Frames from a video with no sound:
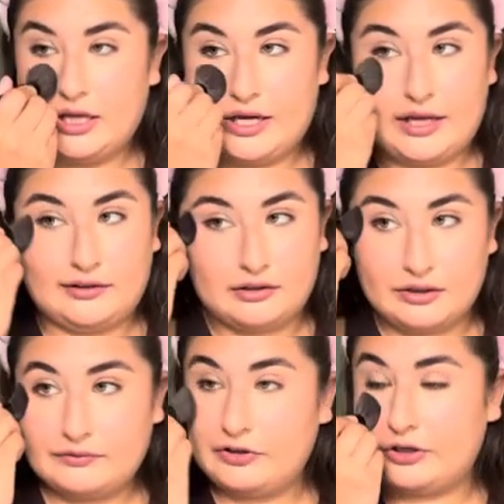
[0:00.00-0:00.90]
I
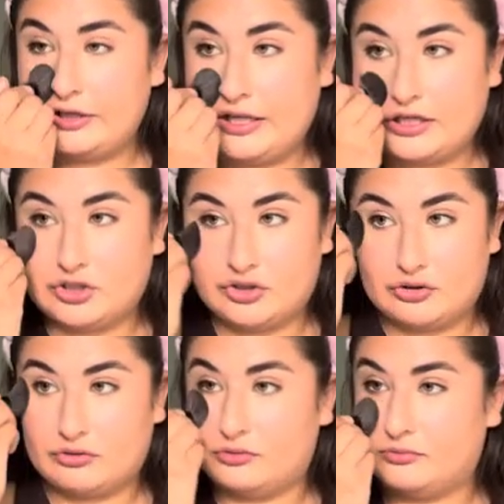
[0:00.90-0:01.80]
loved her in that
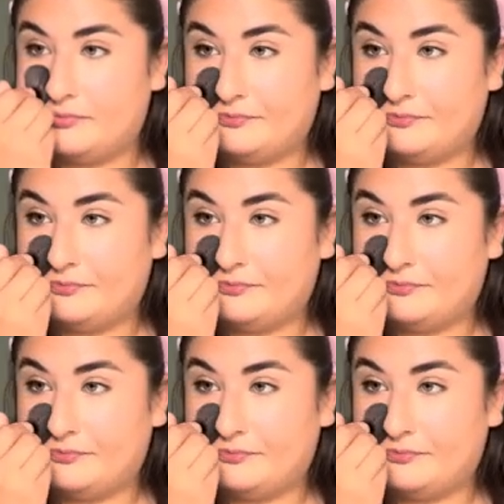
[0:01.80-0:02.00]
show.